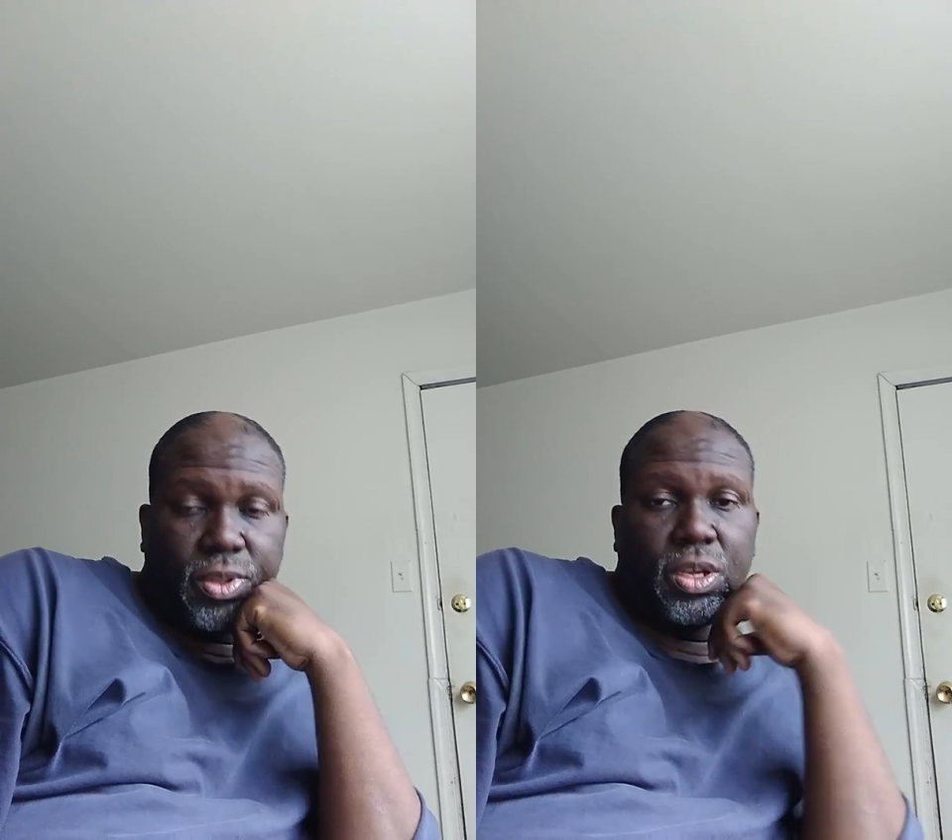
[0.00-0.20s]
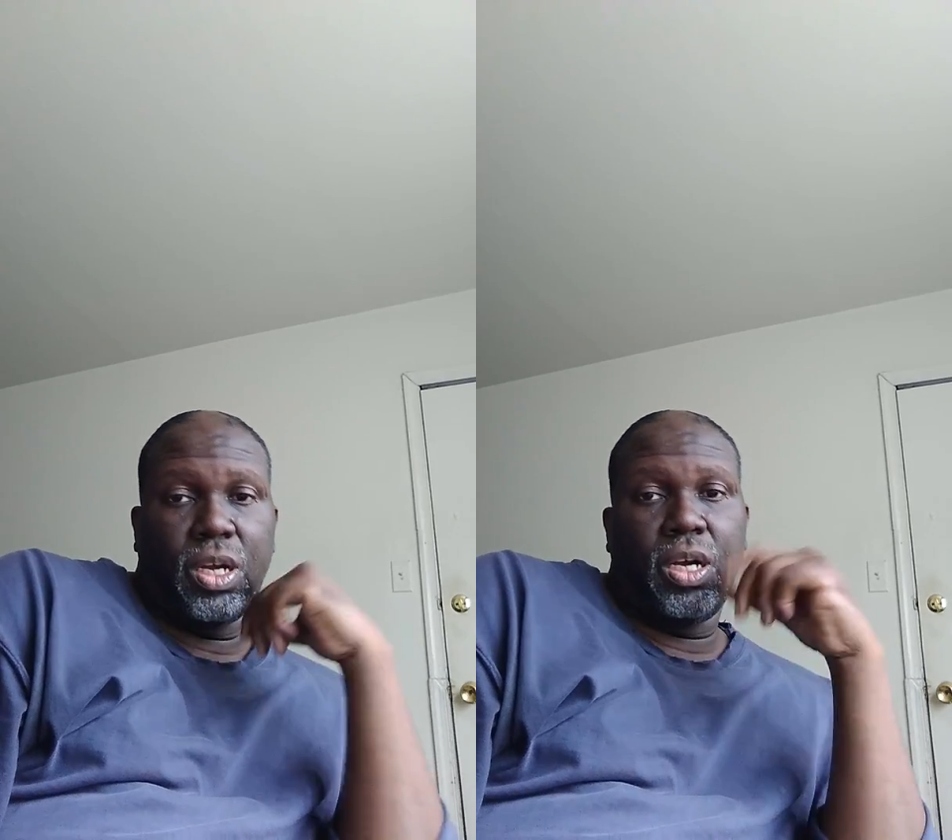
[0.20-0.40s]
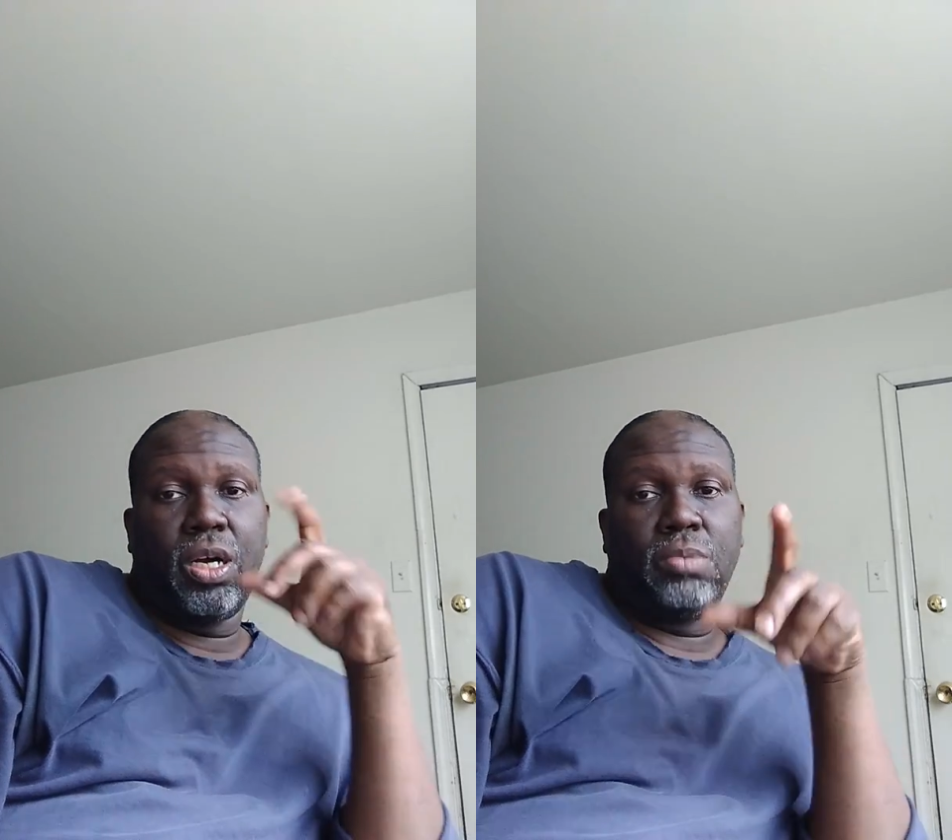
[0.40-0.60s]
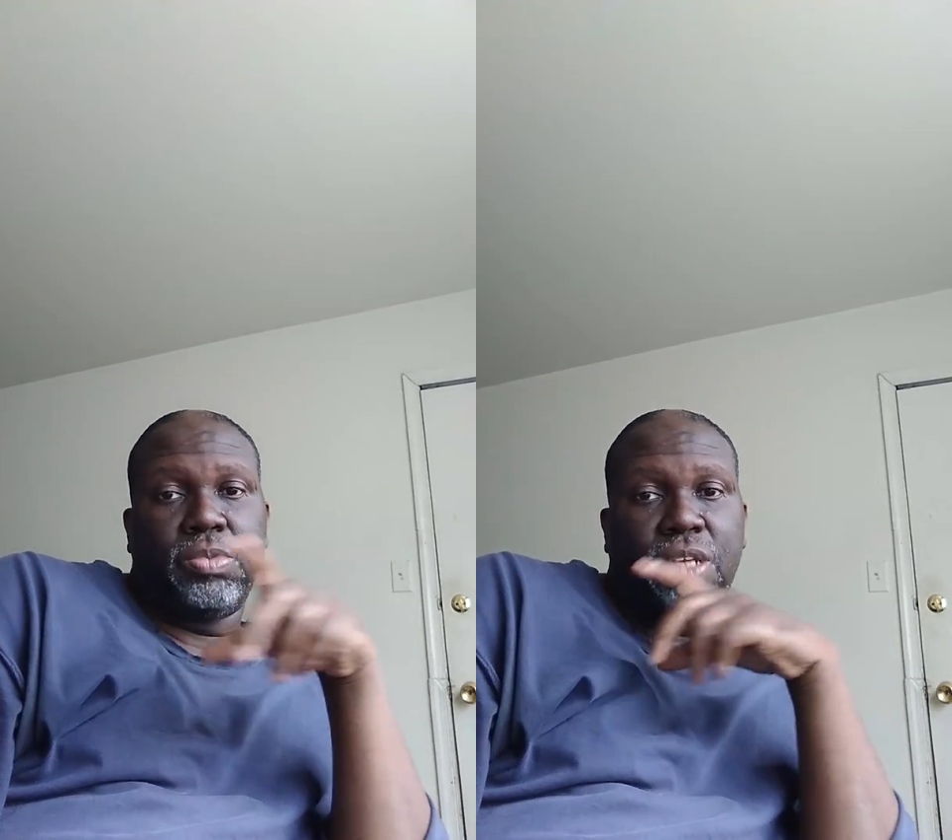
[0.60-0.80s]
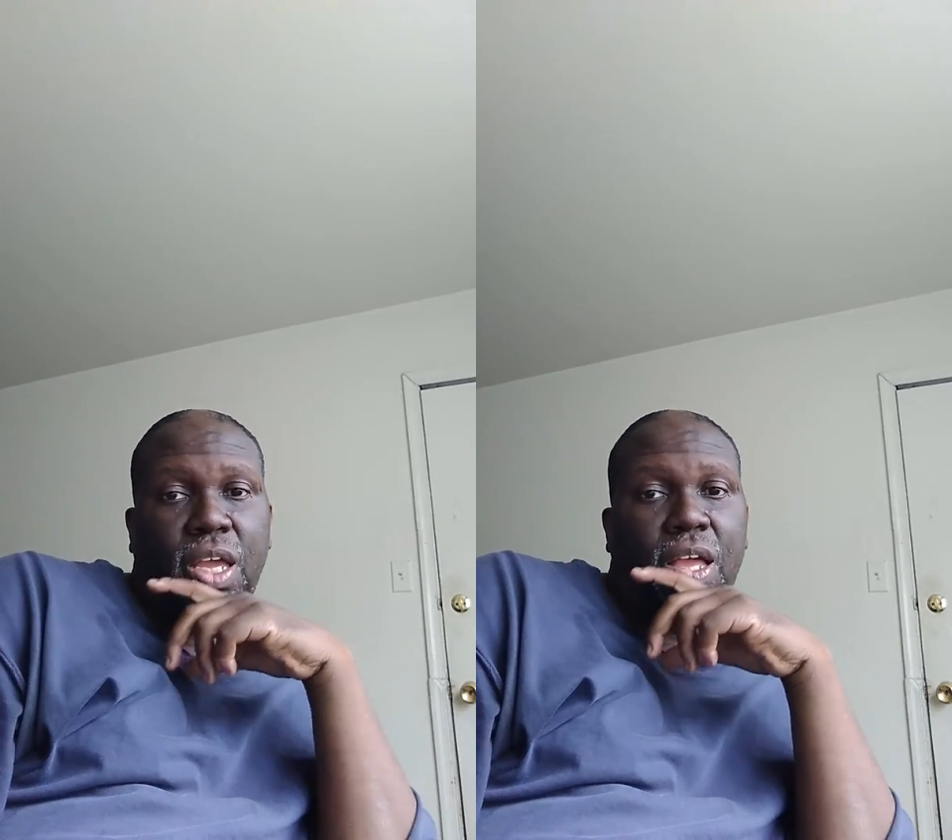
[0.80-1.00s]
Um,
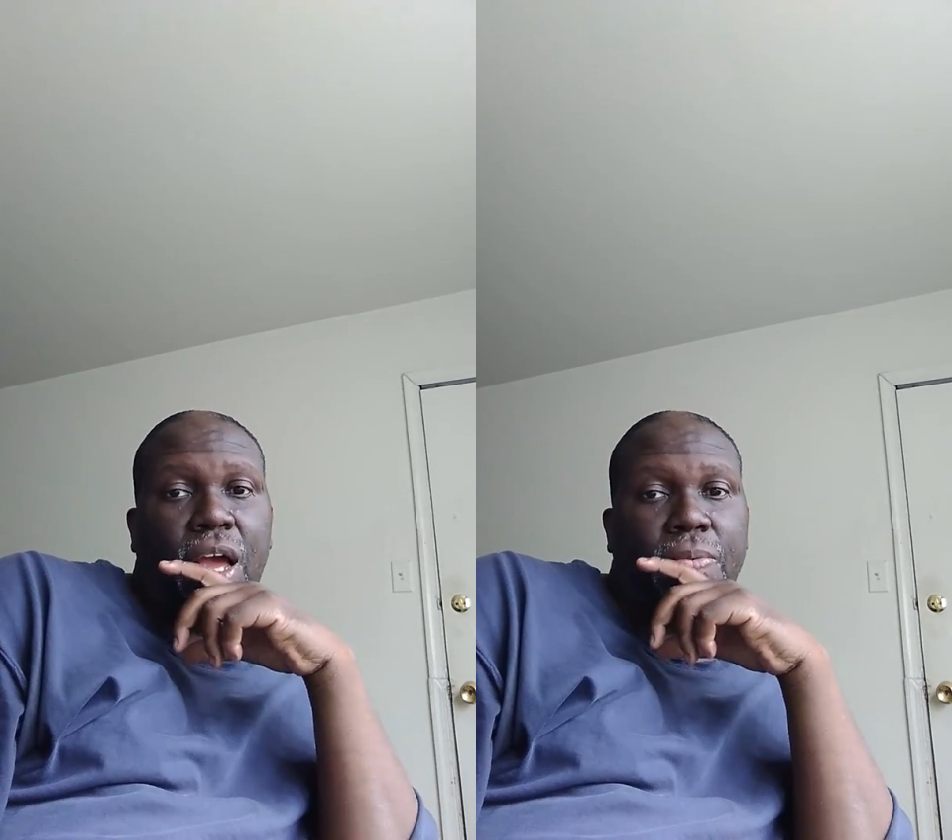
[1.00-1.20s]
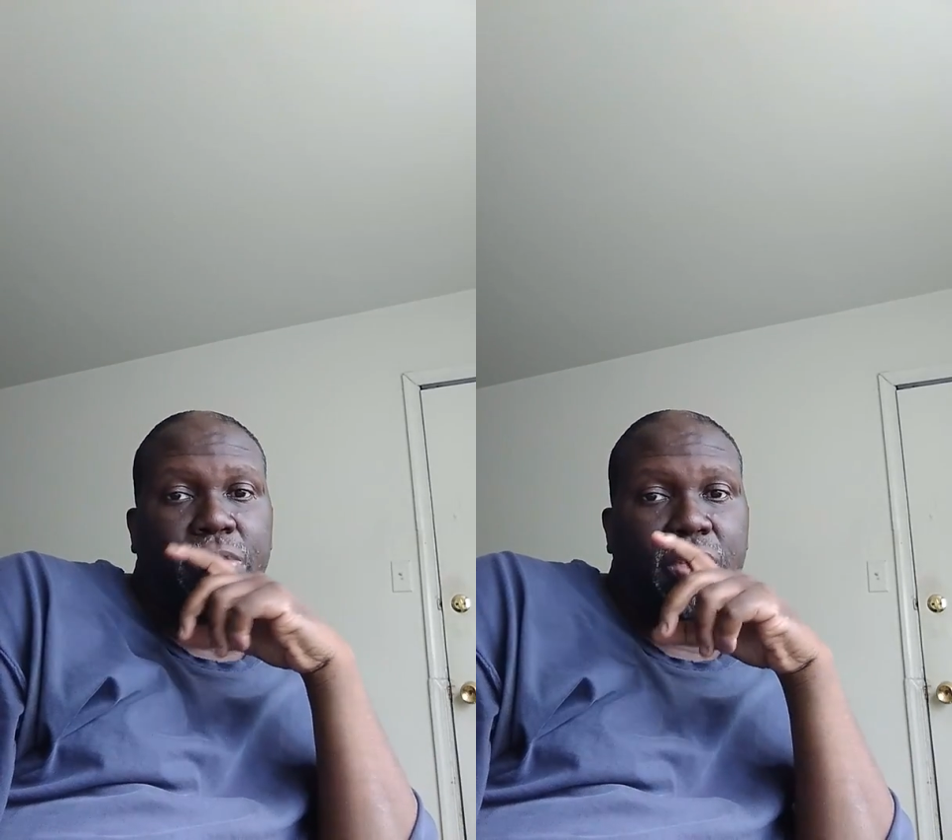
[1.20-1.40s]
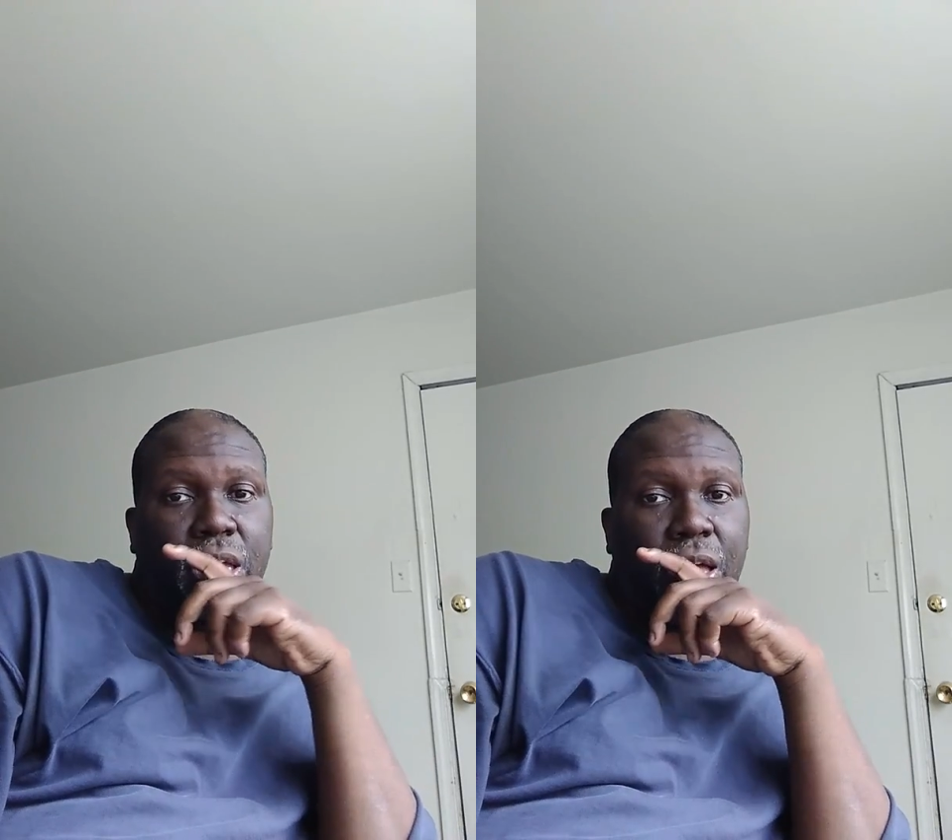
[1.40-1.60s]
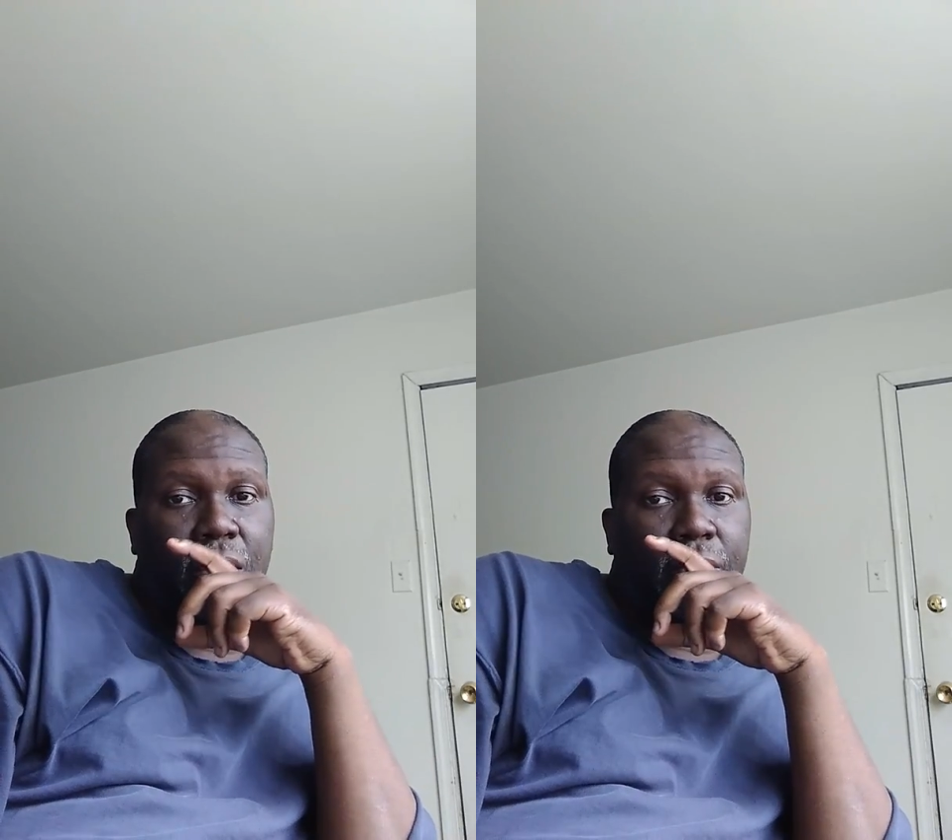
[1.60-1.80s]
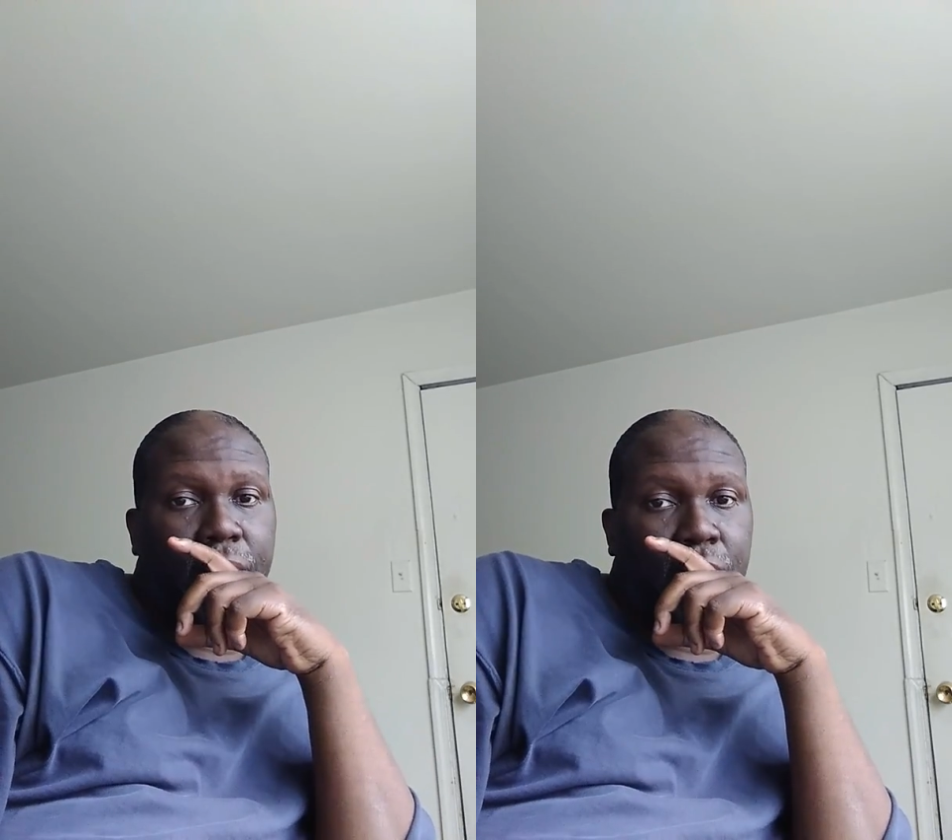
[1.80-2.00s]
check out check out
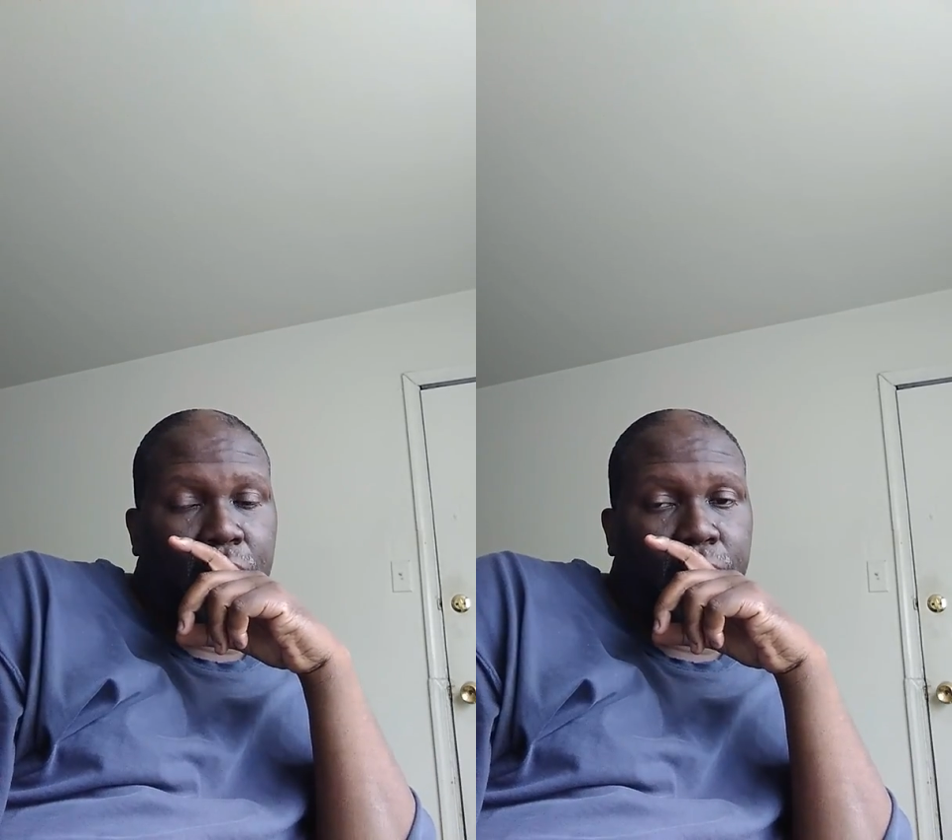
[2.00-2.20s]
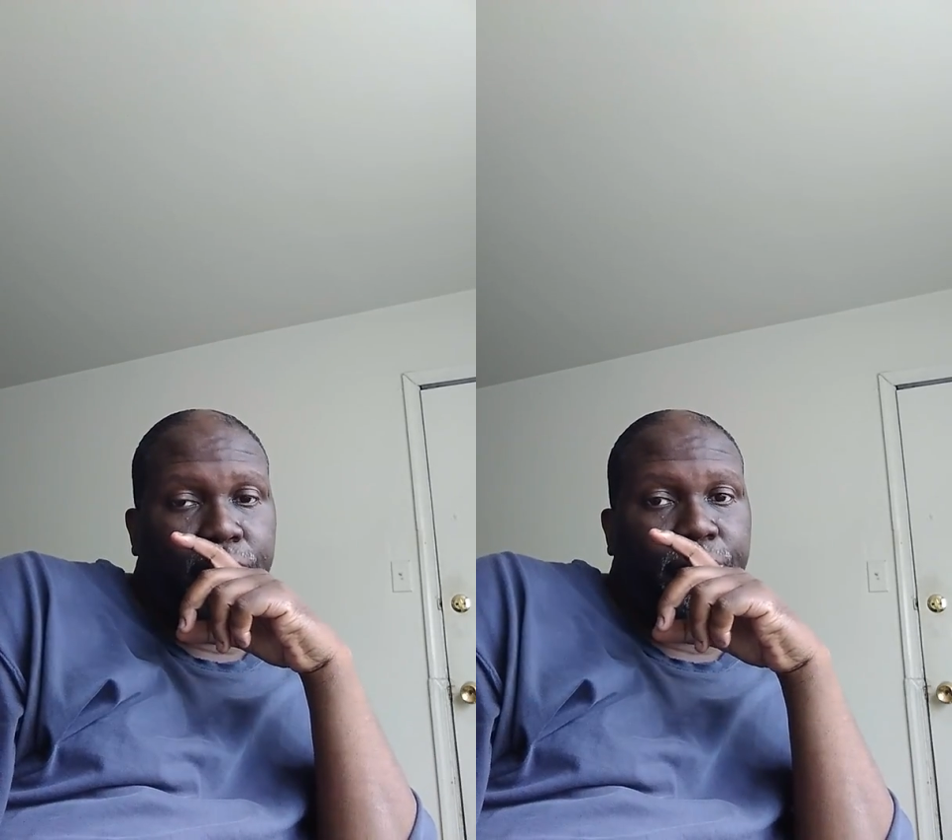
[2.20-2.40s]
um